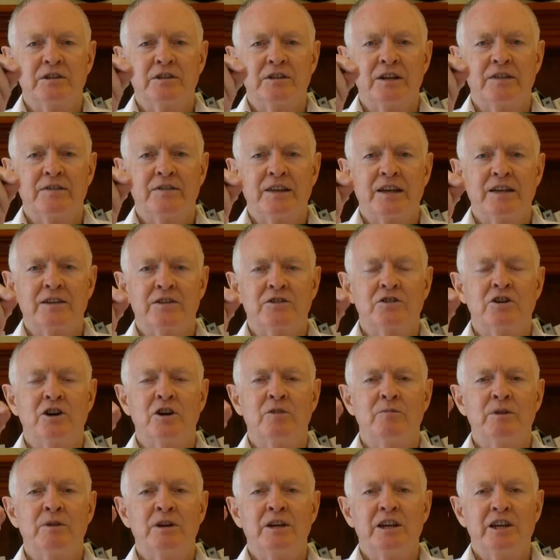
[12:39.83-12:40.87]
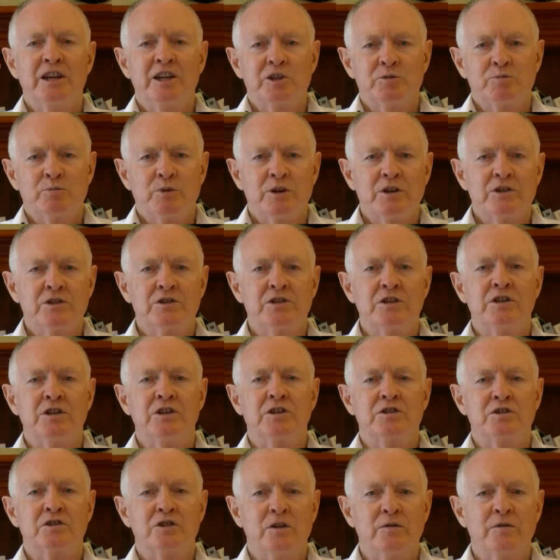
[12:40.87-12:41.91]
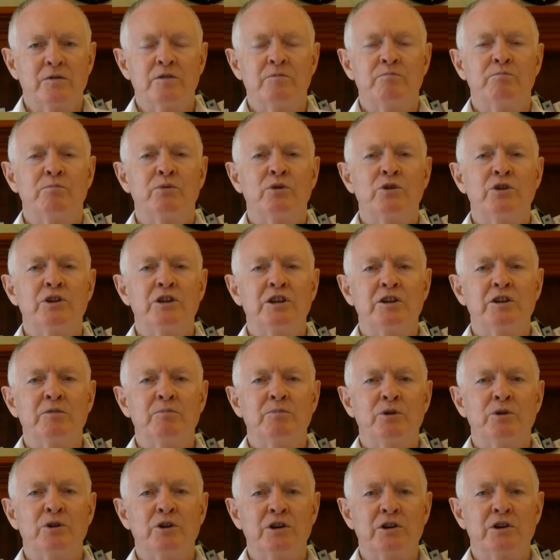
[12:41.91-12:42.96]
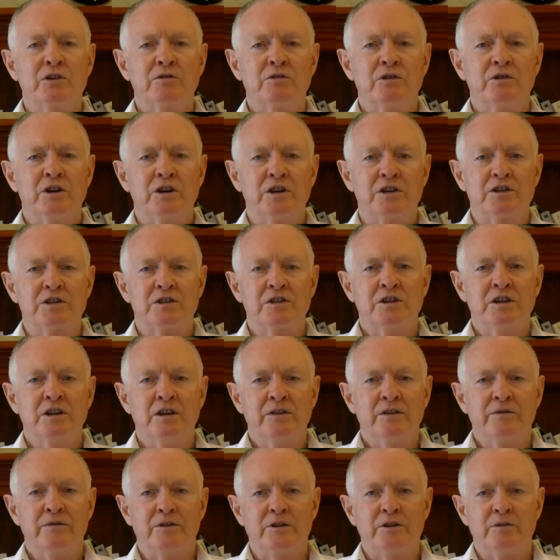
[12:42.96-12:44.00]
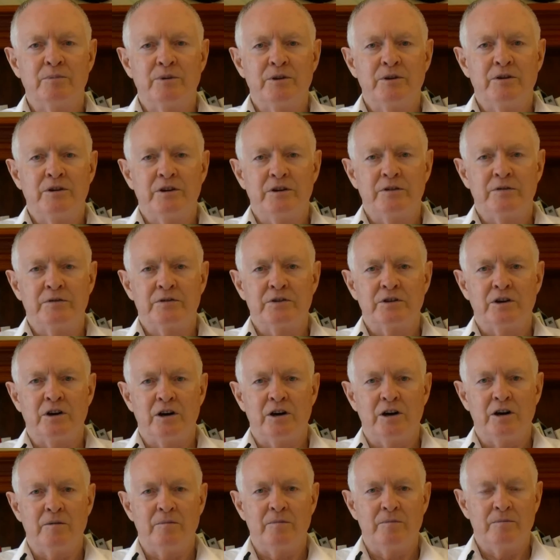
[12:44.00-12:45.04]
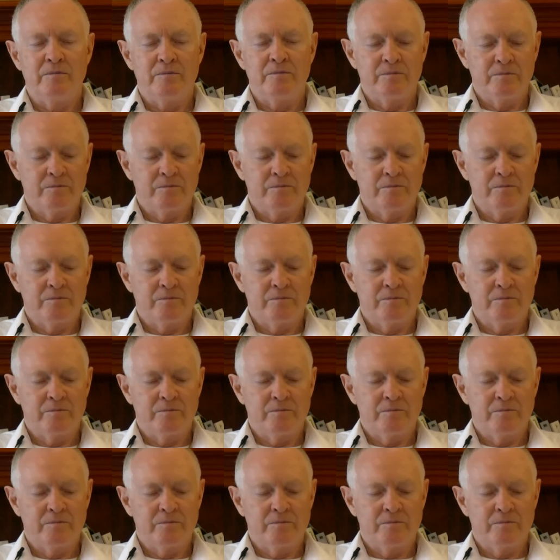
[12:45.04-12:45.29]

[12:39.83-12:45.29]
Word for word: at that time expressing yourself and putting your point across for a period of time.